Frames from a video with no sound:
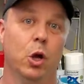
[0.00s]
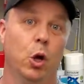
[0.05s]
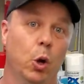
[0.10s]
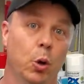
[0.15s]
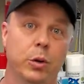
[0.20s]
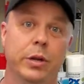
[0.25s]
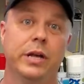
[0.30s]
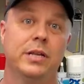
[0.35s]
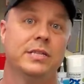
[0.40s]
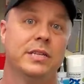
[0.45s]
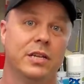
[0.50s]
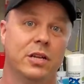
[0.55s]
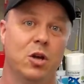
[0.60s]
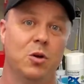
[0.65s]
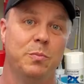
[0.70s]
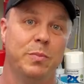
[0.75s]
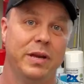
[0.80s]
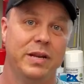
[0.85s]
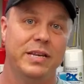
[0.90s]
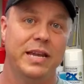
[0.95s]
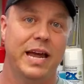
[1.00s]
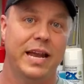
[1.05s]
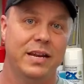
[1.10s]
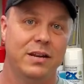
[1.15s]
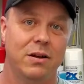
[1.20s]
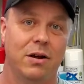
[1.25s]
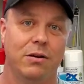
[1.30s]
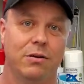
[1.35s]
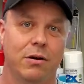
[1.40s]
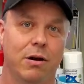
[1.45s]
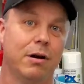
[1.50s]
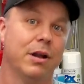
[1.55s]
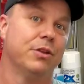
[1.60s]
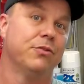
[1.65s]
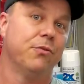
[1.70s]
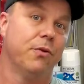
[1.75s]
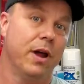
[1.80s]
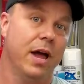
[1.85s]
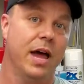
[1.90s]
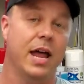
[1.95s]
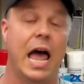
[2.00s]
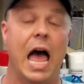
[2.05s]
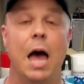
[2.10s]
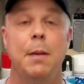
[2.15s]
Who doesn't know Big Daddy Don Garlits, right?